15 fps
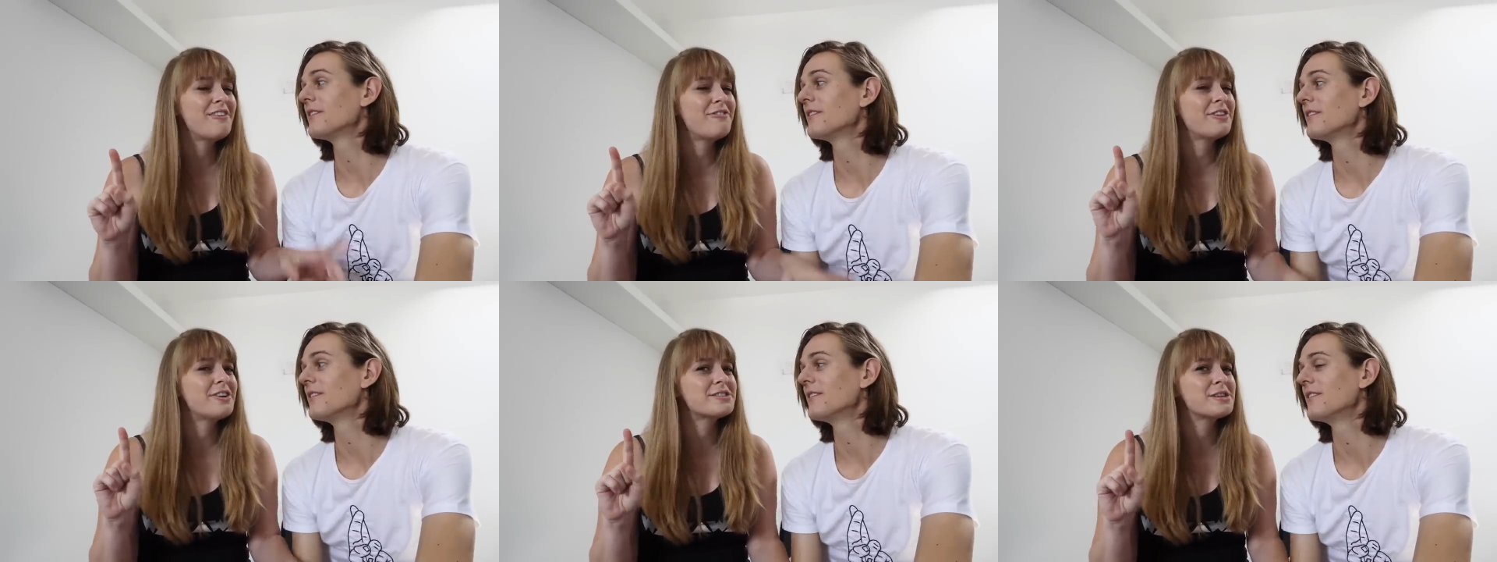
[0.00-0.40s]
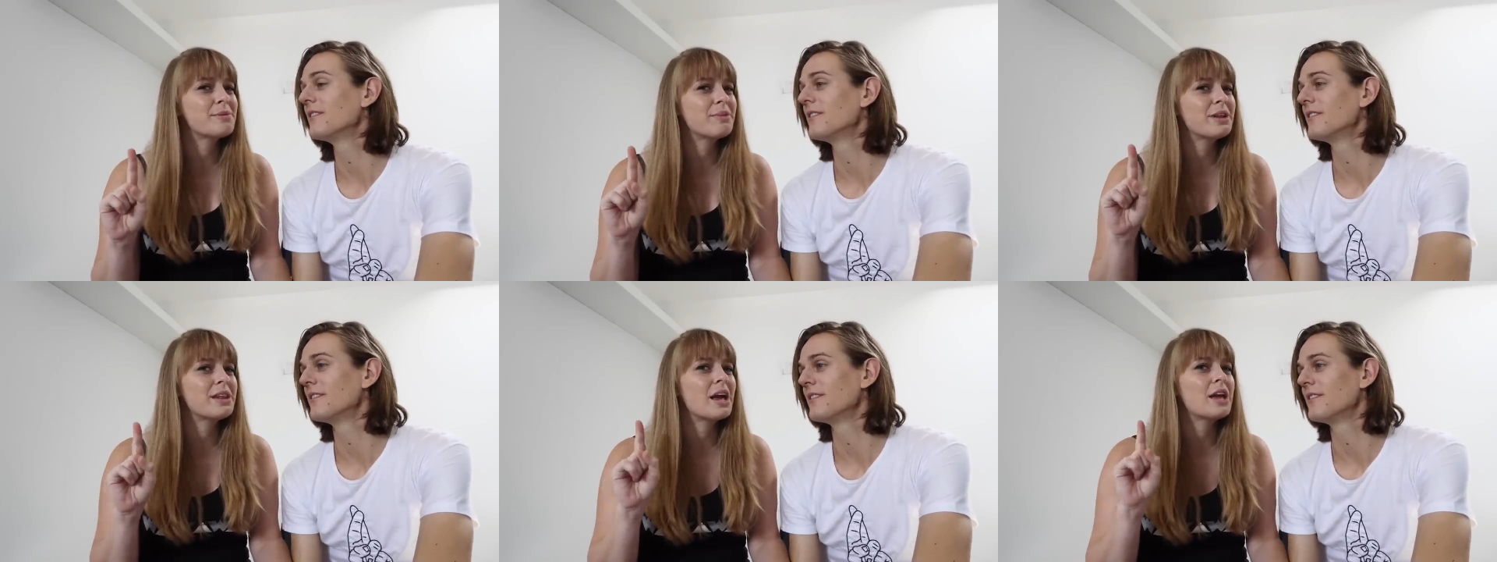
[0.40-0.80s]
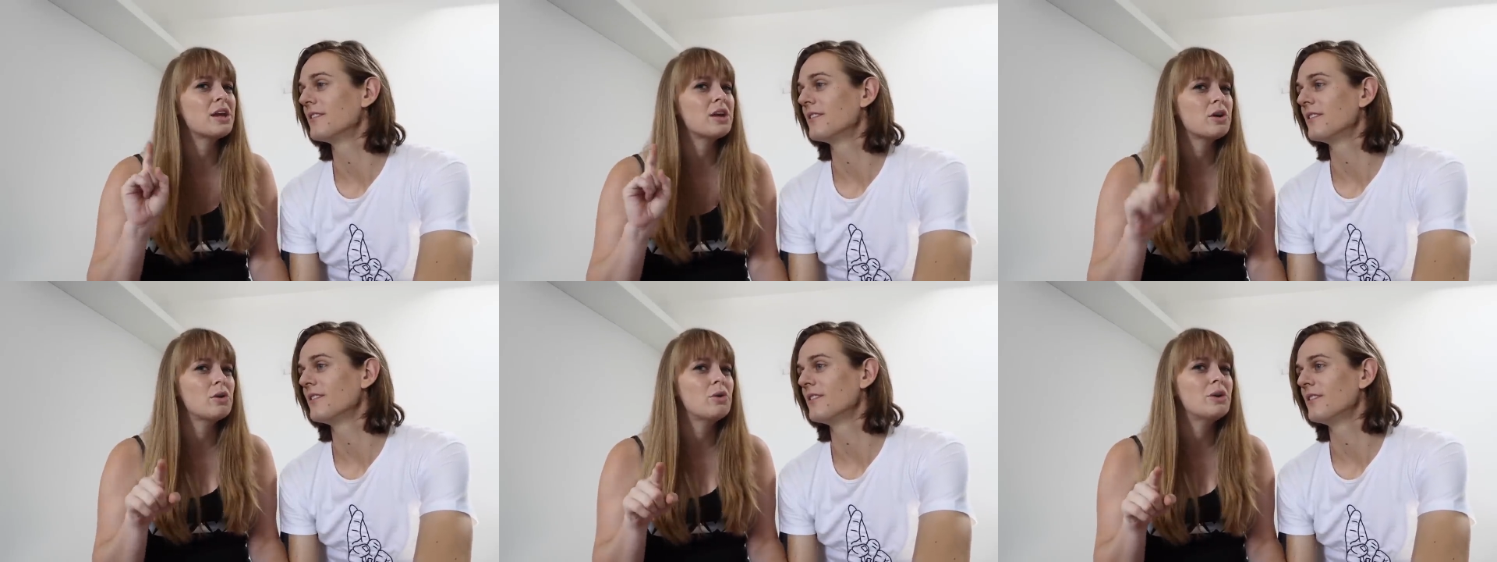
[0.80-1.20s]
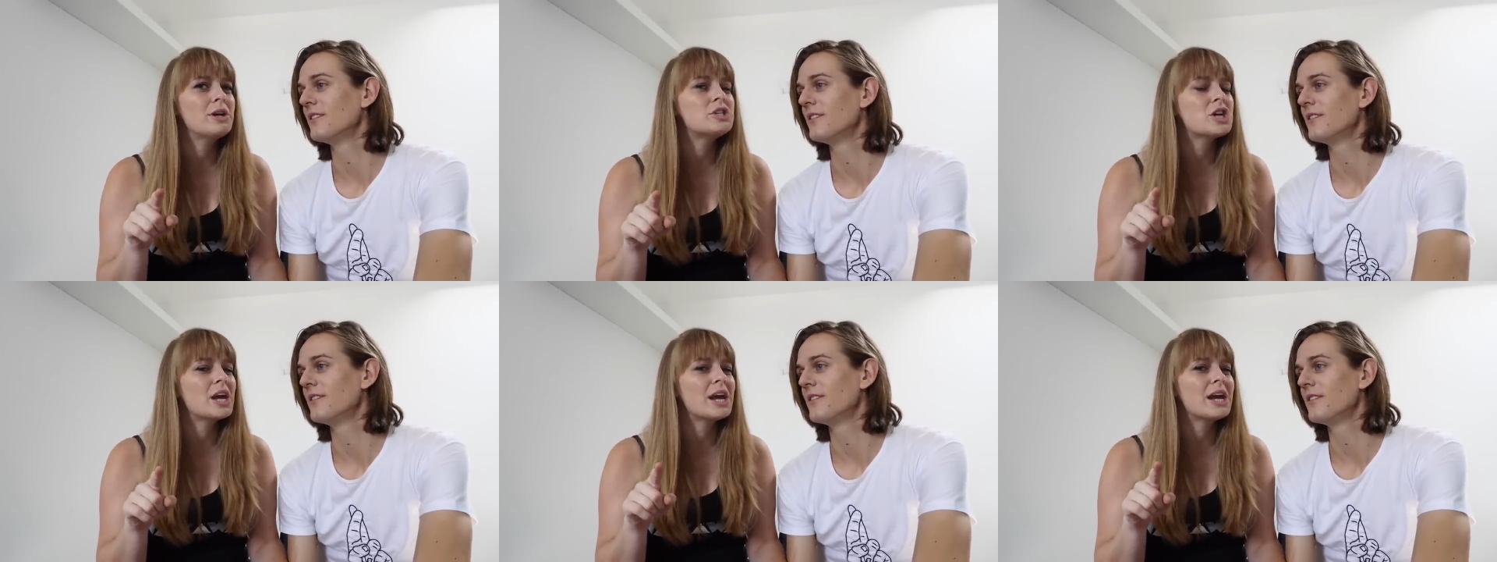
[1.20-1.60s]
Speaker 1: If there's something that you
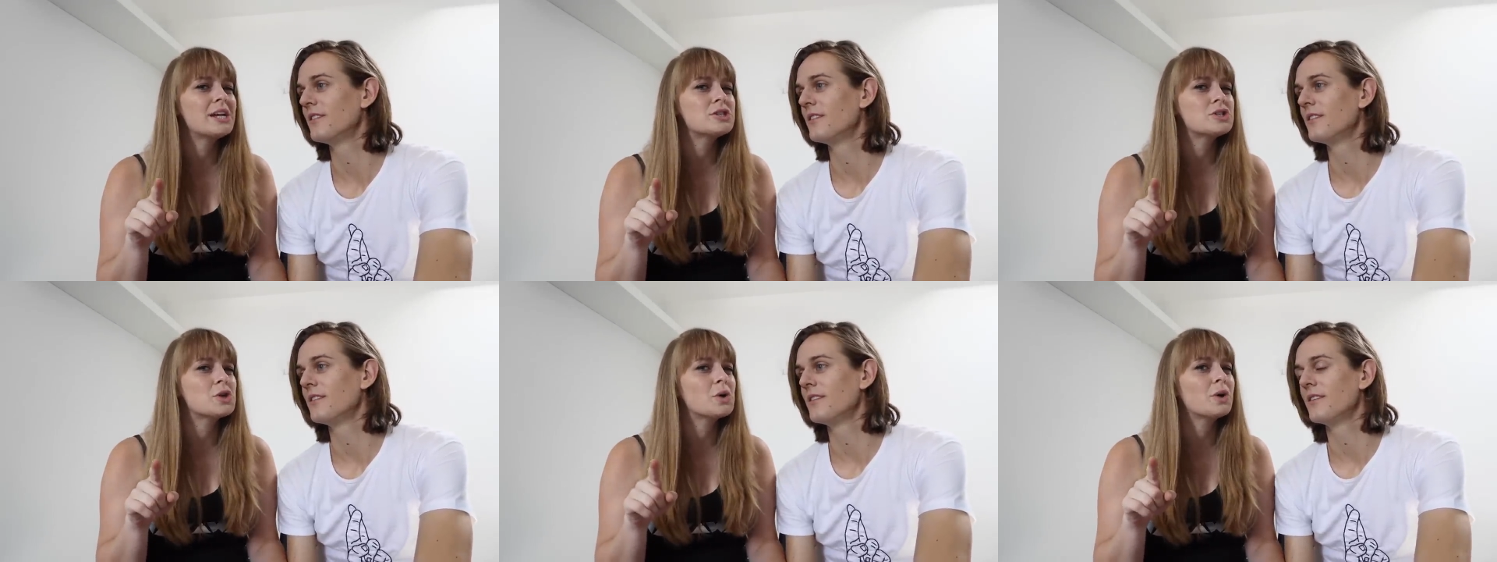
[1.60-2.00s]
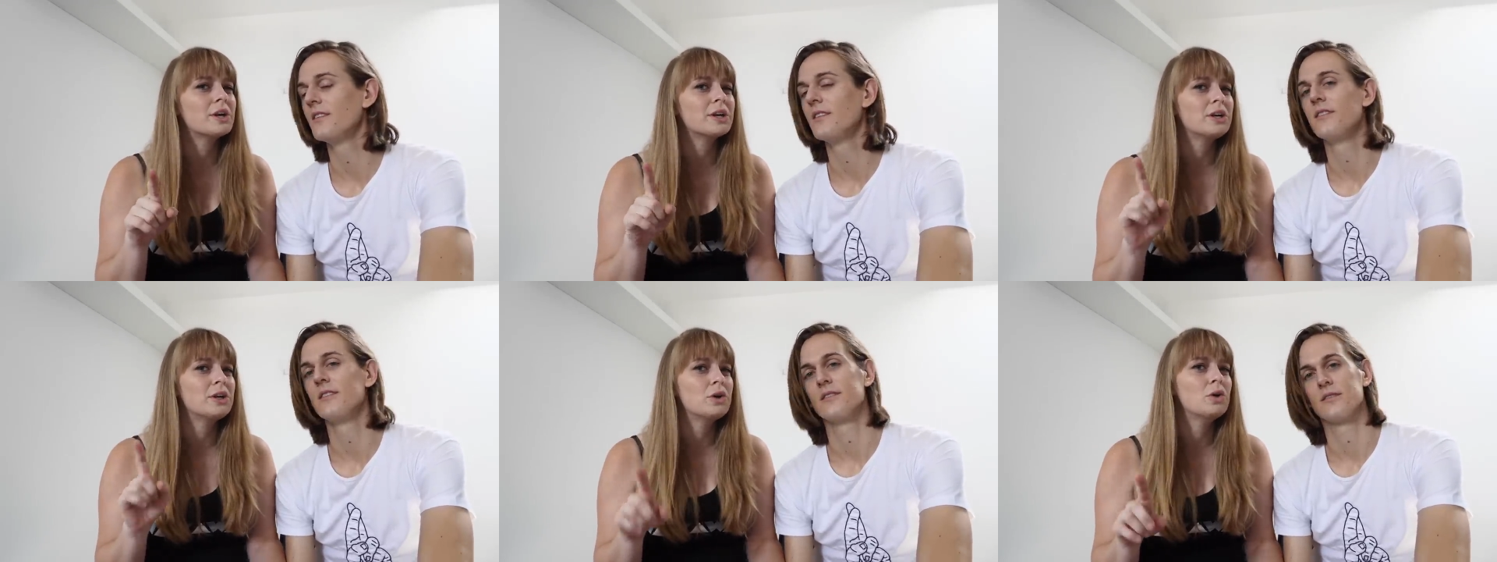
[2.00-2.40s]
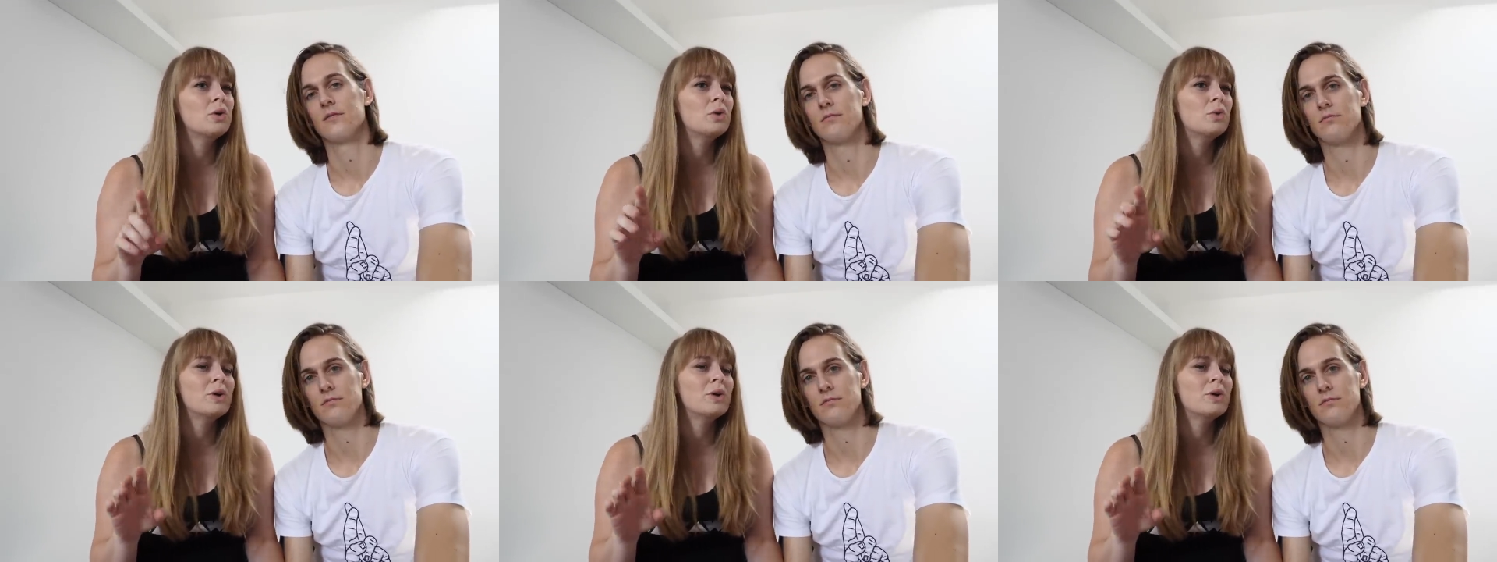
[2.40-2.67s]
would change or you